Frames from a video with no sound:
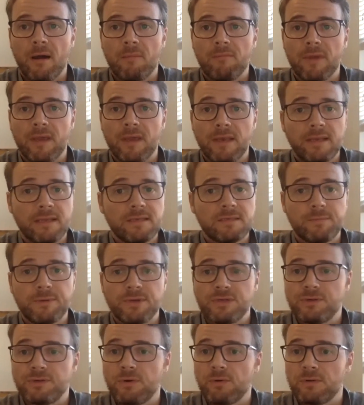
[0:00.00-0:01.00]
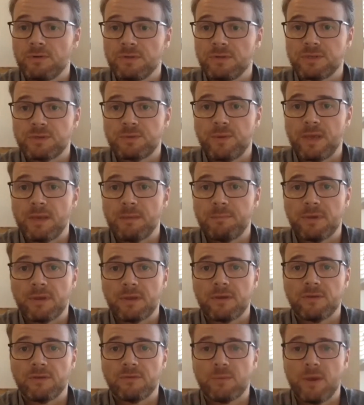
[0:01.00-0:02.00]
it needs to be short and sweet,
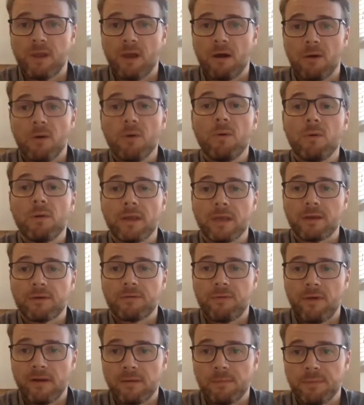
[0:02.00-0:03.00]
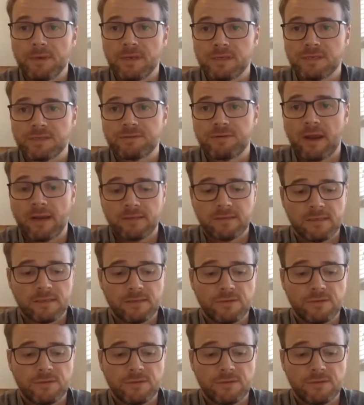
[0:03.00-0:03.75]
because we are all incredibly distracted.